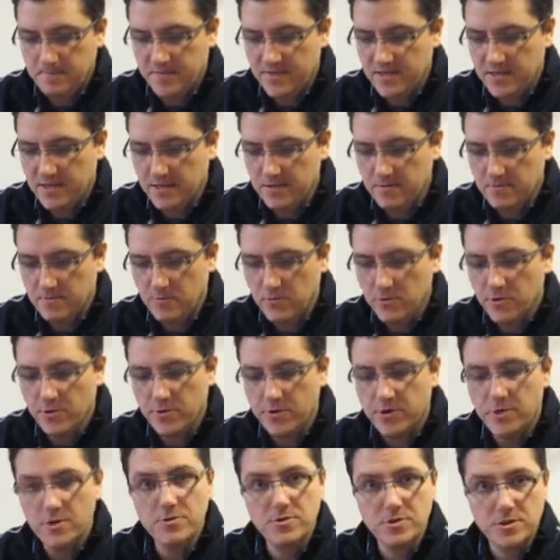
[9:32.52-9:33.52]
than we're
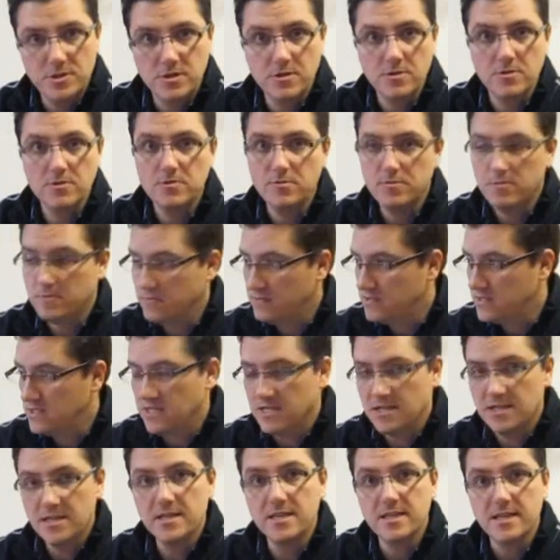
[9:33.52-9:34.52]
used to
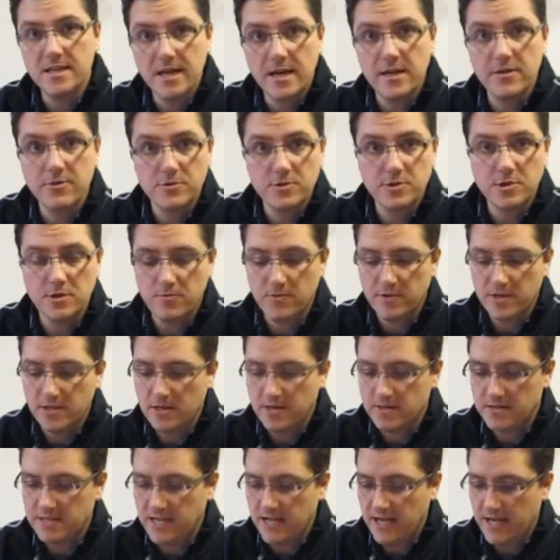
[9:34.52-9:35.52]
seeing in the others that we
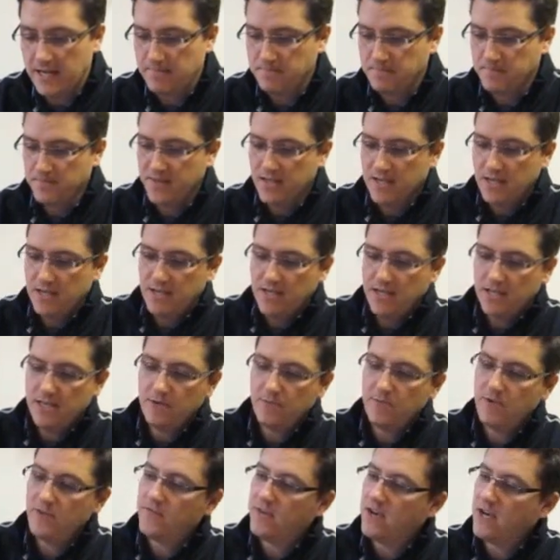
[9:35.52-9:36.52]
looked at. And
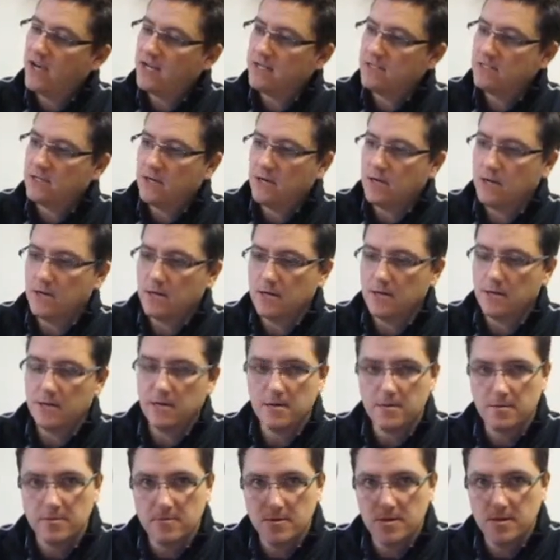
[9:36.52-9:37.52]
then we've got
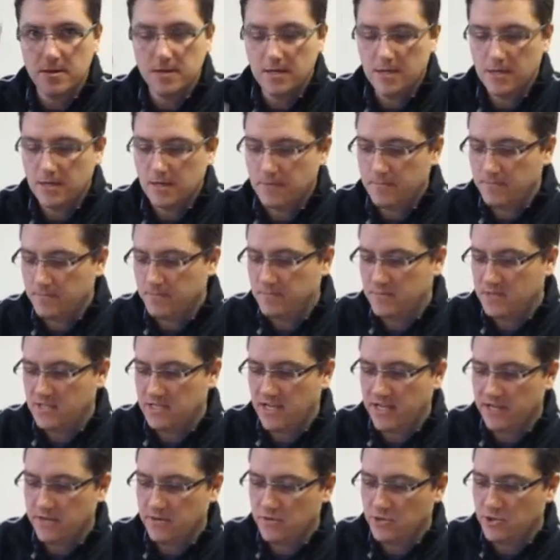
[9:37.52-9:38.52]
our
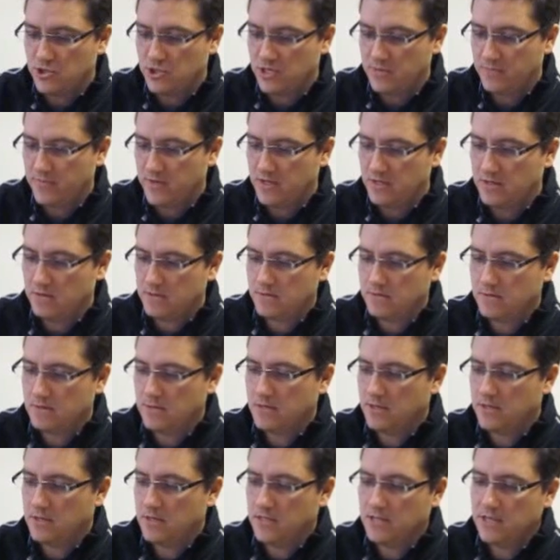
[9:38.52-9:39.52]
standard shipping
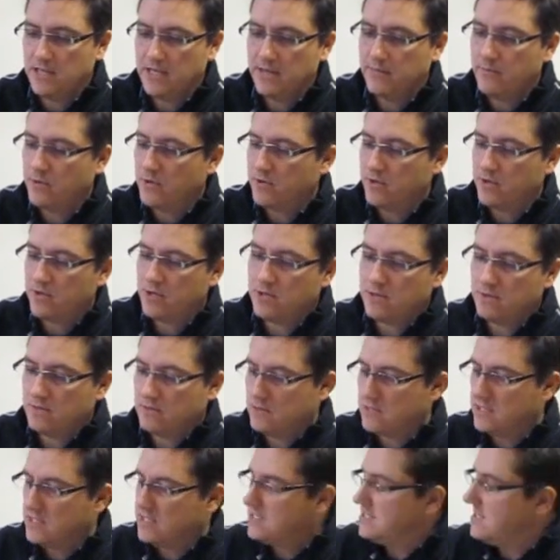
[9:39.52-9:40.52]
label to
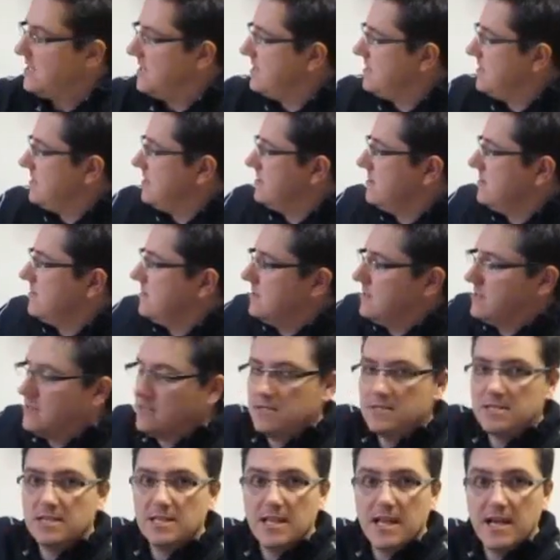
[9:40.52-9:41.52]
send the
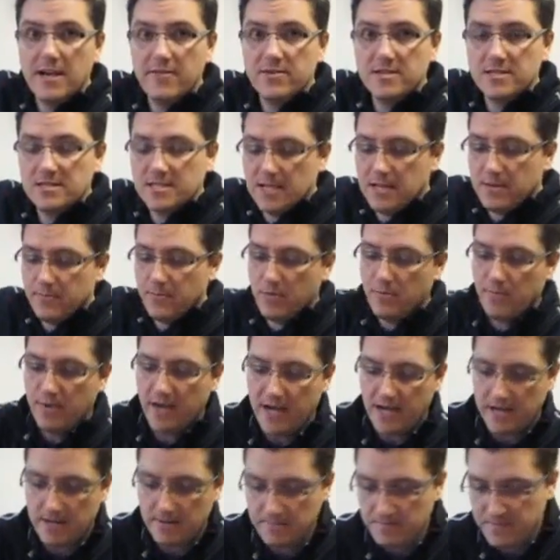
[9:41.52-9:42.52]
saliva sample
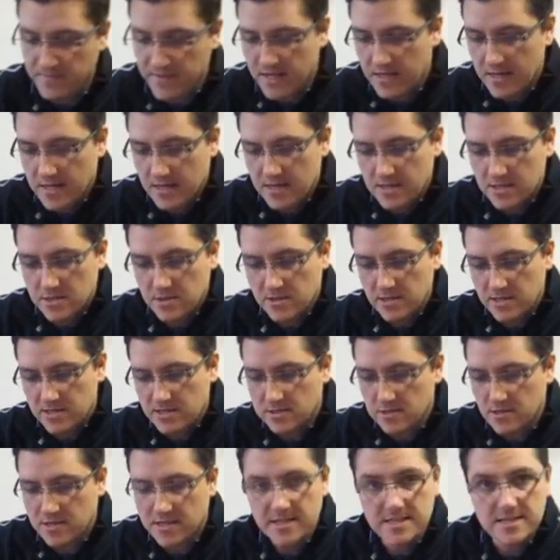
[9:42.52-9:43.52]
back. So
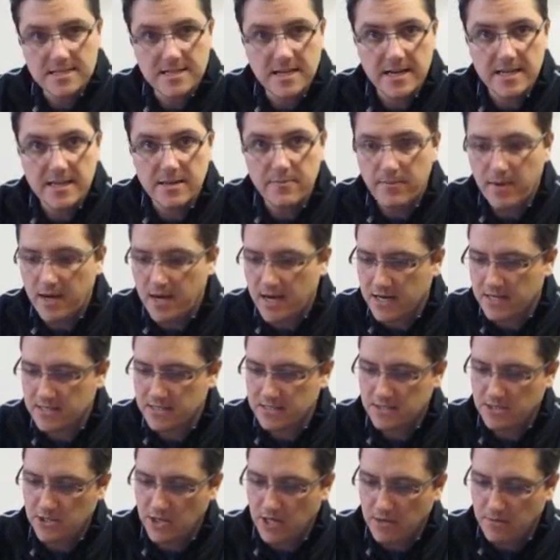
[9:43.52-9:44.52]
let's look inside the
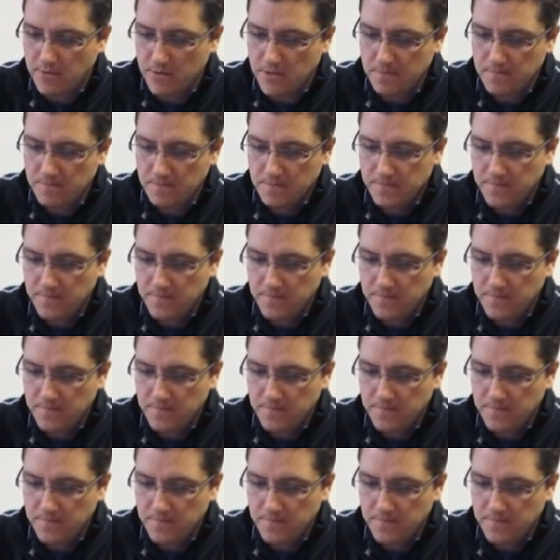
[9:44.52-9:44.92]
box, shall we?